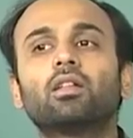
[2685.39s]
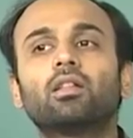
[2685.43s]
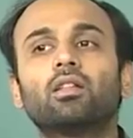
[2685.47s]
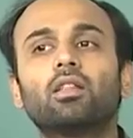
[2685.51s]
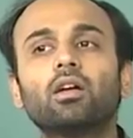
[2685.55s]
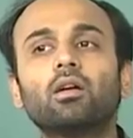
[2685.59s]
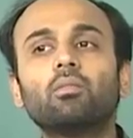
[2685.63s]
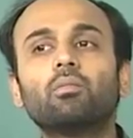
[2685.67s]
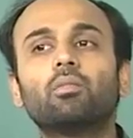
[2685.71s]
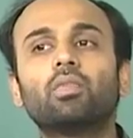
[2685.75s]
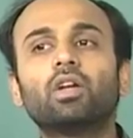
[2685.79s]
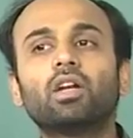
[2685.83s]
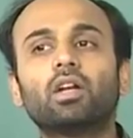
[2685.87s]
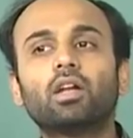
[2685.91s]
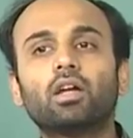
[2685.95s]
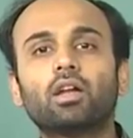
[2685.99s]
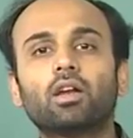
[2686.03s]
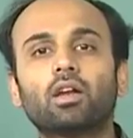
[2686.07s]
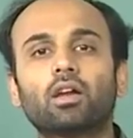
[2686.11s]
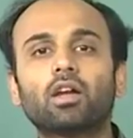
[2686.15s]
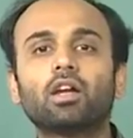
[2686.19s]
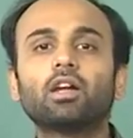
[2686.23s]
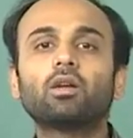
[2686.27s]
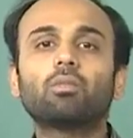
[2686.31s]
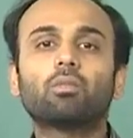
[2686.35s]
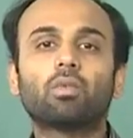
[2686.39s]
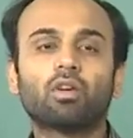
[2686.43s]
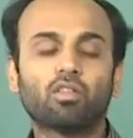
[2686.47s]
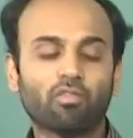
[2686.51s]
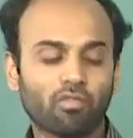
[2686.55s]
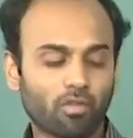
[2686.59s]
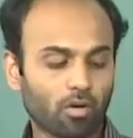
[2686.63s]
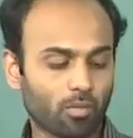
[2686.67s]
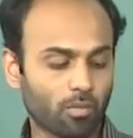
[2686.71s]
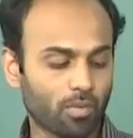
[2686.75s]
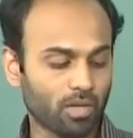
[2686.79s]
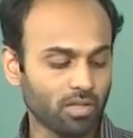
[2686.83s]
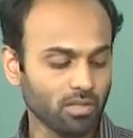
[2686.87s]
the bit error rate
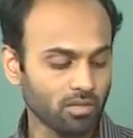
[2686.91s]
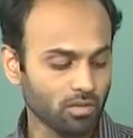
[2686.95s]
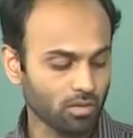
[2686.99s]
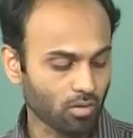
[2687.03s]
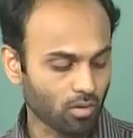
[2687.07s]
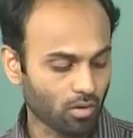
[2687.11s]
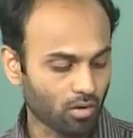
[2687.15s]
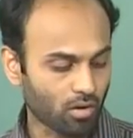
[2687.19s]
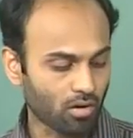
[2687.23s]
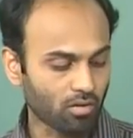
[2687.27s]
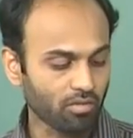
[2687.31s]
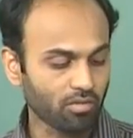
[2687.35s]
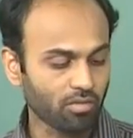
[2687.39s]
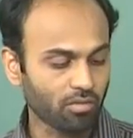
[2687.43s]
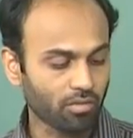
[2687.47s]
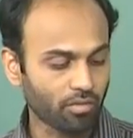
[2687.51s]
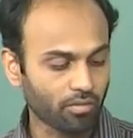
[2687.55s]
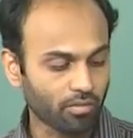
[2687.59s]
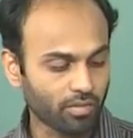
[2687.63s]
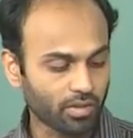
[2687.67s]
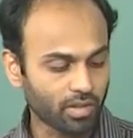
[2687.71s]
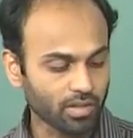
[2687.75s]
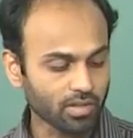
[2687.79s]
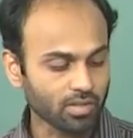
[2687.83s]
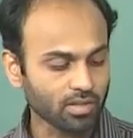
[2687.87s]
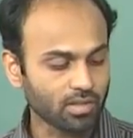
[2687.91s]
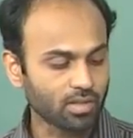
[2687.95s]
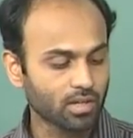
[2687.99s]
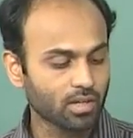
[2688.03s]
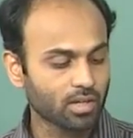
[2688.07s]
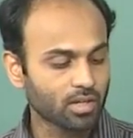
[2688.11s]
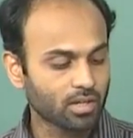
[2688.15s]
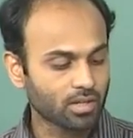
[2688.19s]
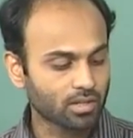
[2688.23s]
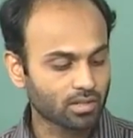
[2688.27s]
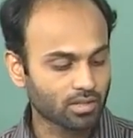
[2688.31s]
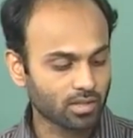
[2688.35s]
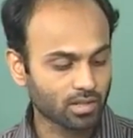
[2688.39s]
performance of this
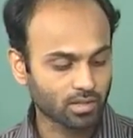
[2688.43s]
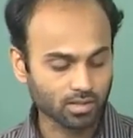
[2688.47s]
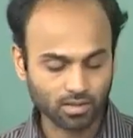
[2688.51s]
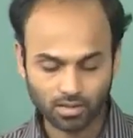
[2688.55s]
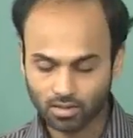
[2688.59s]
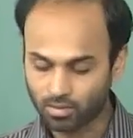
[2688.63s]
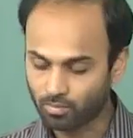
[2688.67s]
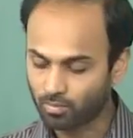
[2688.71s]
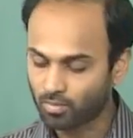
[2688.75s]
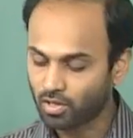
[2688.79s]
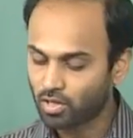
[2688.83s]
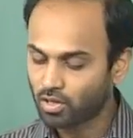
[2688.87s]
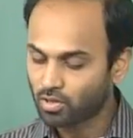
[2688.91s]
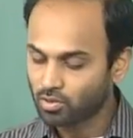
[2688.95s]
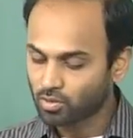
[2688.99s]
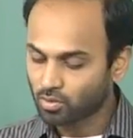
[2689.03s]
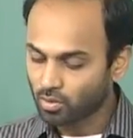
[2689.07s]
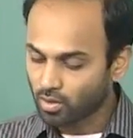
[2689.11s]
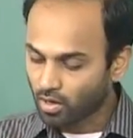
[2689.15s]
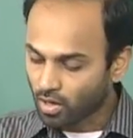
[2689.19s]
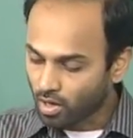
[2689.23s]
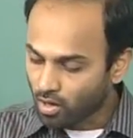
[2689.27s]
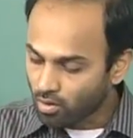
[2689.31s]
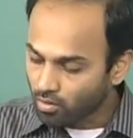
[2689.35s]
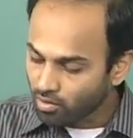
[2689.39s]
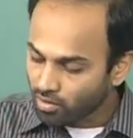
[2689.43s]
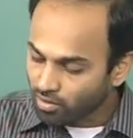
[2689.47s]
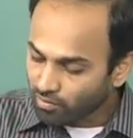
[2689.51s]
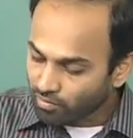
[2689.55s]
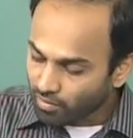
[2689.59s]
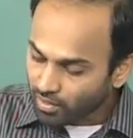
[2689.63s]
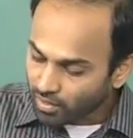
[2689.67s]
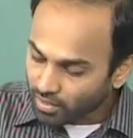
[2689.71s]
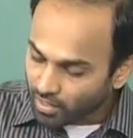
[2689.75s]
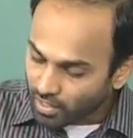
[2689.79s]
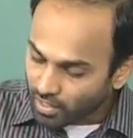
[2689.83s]
system. So, now if I